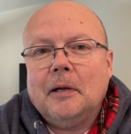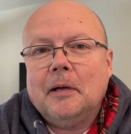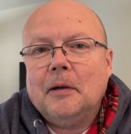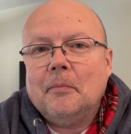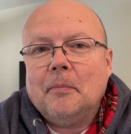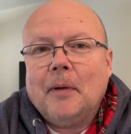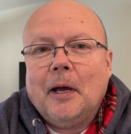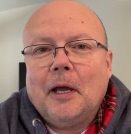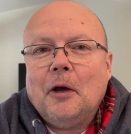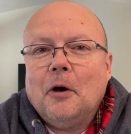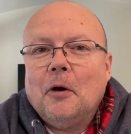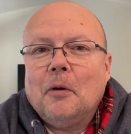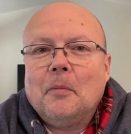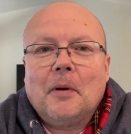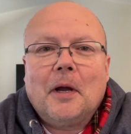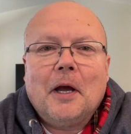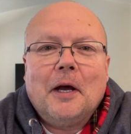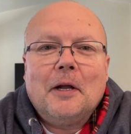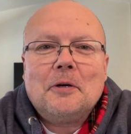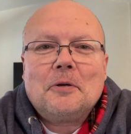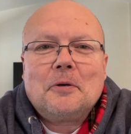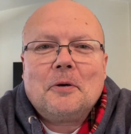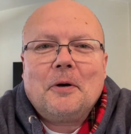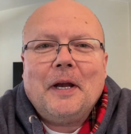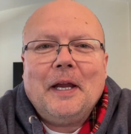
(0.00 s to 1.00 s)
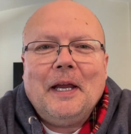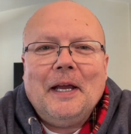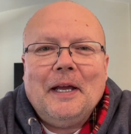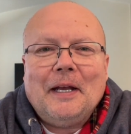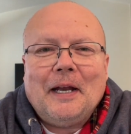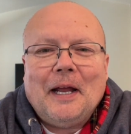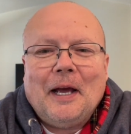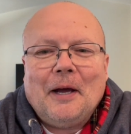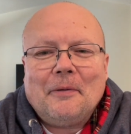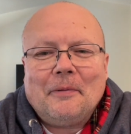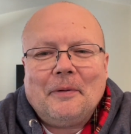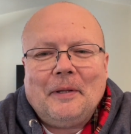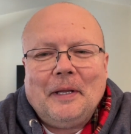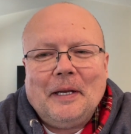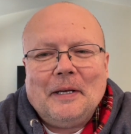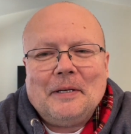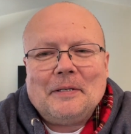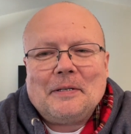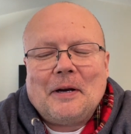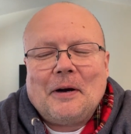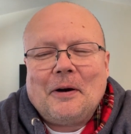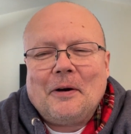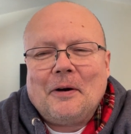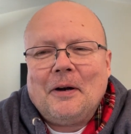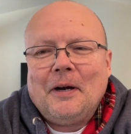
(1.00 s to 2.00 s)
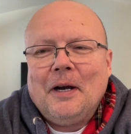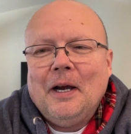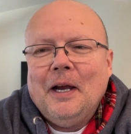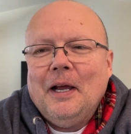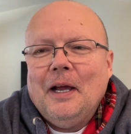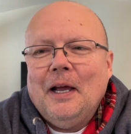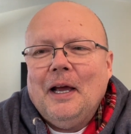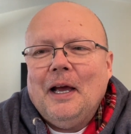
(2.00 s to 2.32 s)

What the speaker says: my home country and how things are,